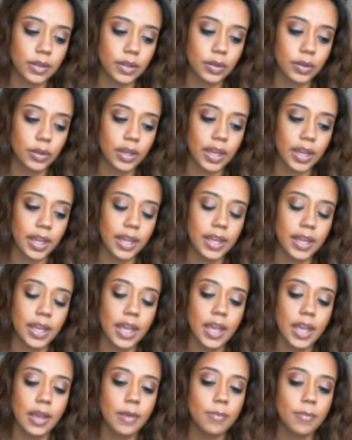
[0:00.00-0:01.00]
Okay?
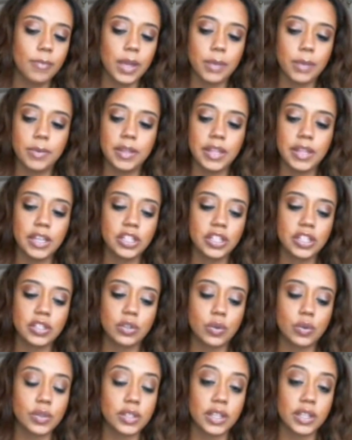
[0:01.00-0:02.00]
Maybe they just
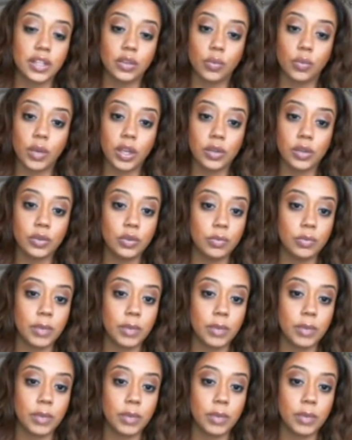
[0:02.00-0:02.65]
don't see it the way you do.